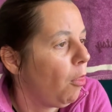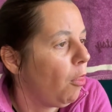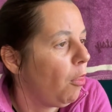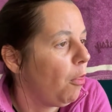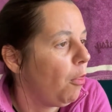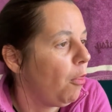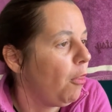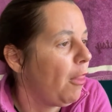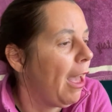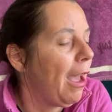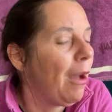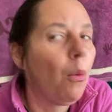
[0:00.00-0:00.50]

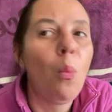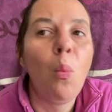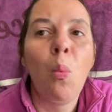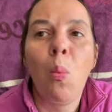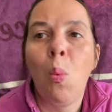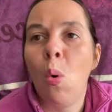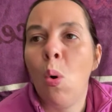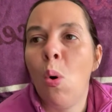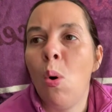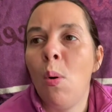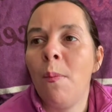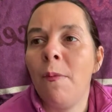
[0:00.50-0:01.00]
that
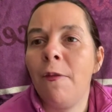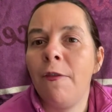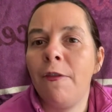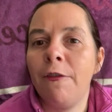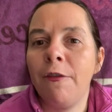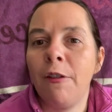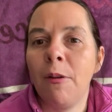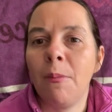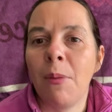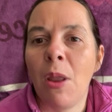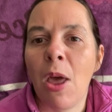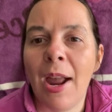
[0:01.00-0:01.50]
warmth
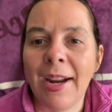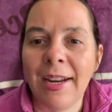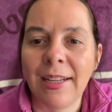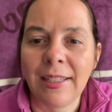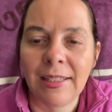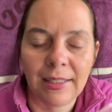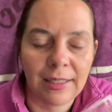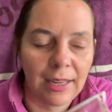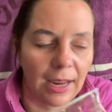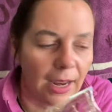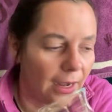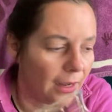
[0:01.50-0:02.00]
from like a
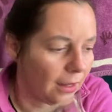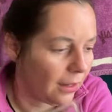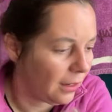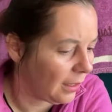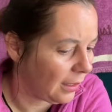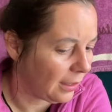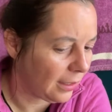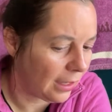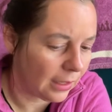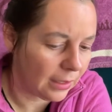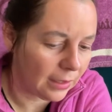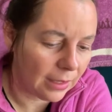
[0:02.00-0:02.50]

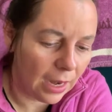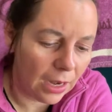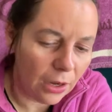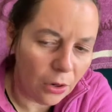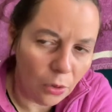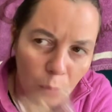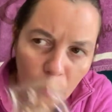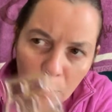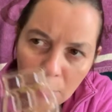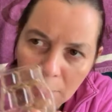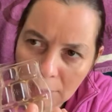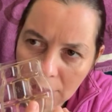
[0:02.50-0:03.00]
is it
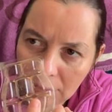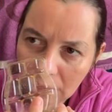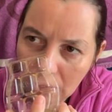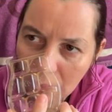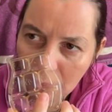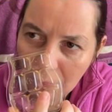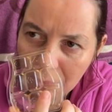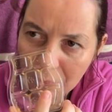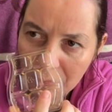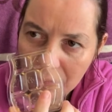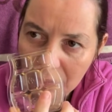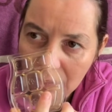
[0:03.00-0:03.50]
sandalwood in there,
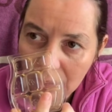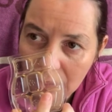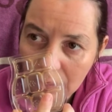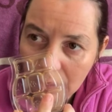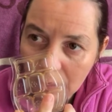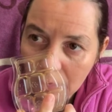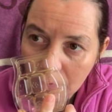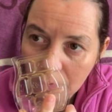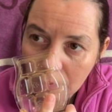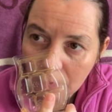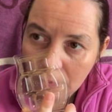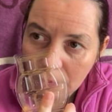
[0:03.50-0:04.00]
I think?
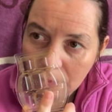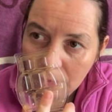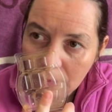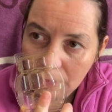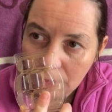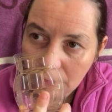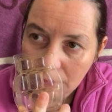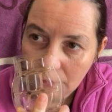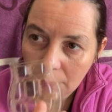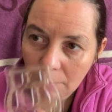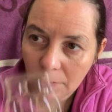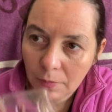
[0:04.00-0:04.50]

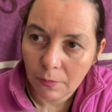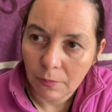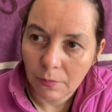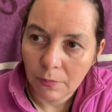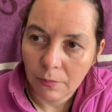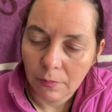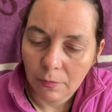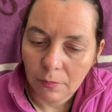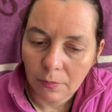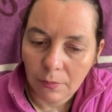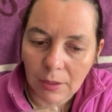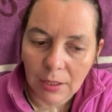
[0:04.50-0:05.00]

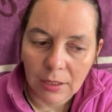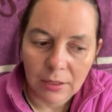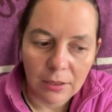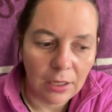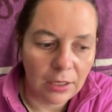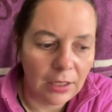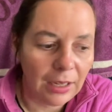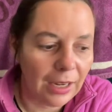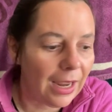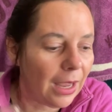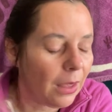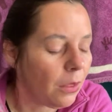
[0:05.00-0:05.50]
So
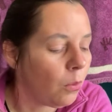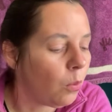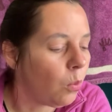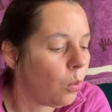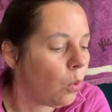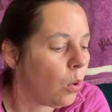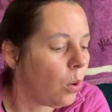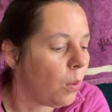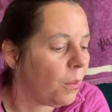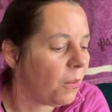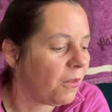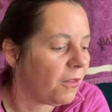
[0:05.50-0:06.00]
you get the
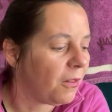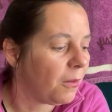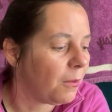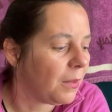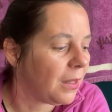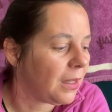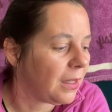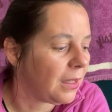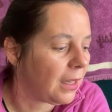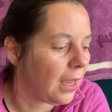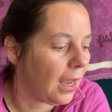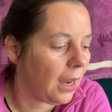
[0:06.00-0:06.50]
warmth from the
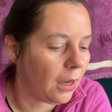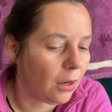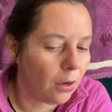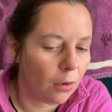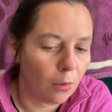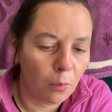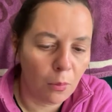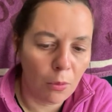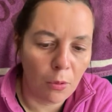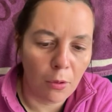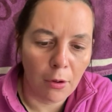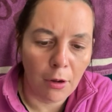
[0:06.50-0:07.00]

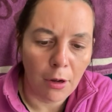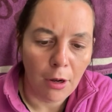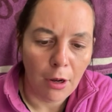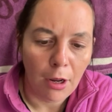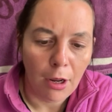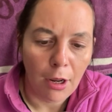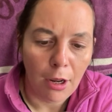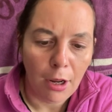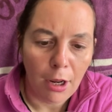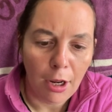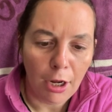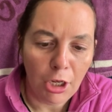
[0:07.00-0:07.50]
sandalwood.
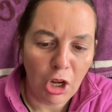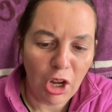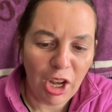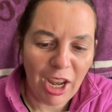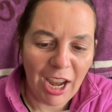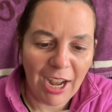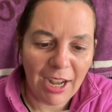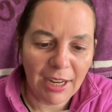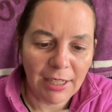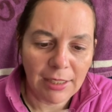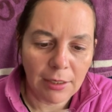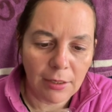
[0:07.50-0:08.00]
You
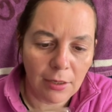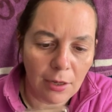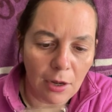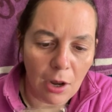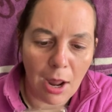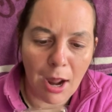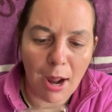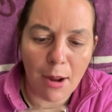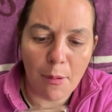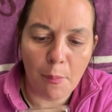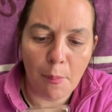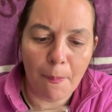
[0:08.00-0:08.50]
get a
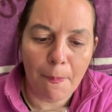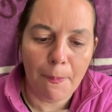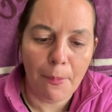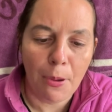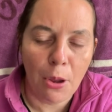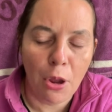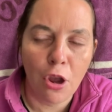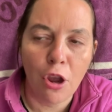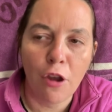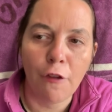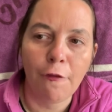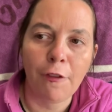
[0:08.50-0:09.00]
slight
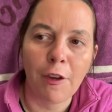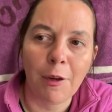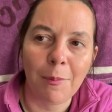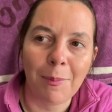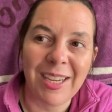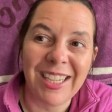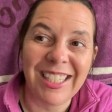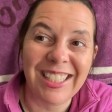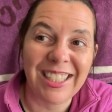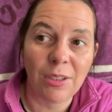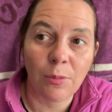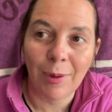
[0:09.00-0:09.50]
perfumey
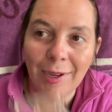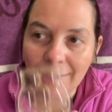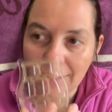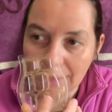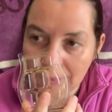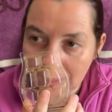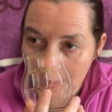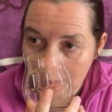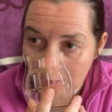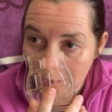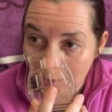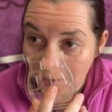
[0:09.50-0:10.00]

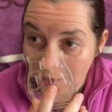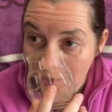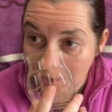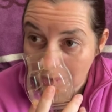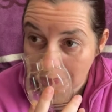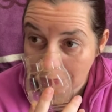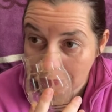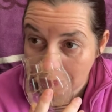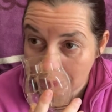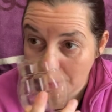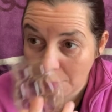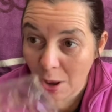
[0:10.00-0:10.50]
sweetness note
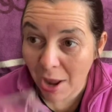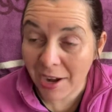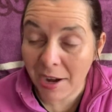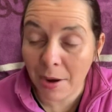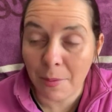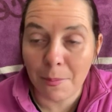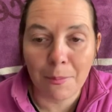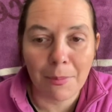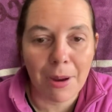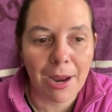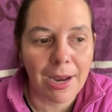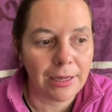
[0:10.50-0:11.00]
from like a
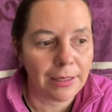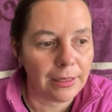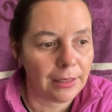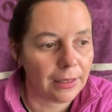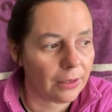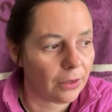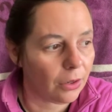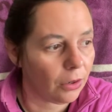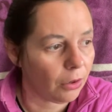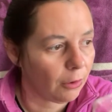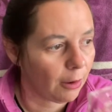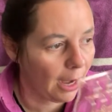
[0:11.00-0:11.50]

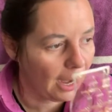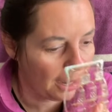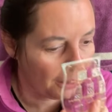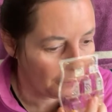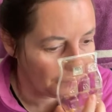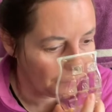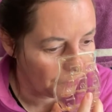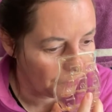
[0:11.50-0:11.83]
musk or a